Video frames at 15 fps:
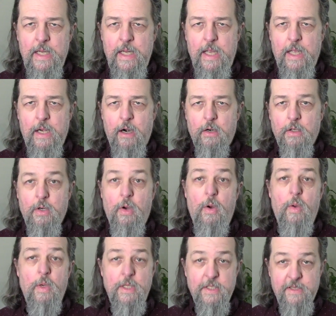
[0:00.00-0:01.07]
And our
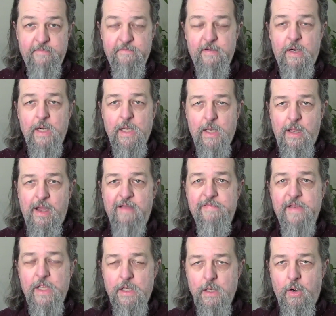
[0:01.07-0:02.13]
goal is a very
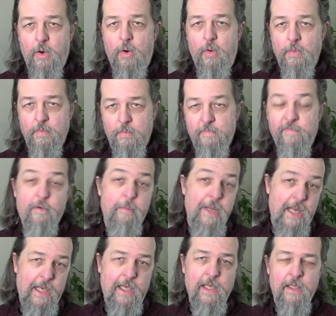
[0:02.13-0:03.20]
lofty goal for
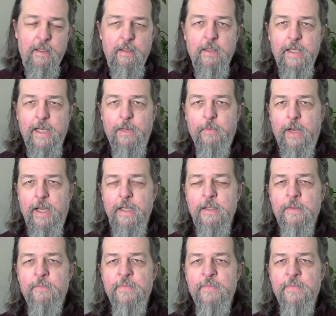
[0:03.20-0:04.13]
me, anyway.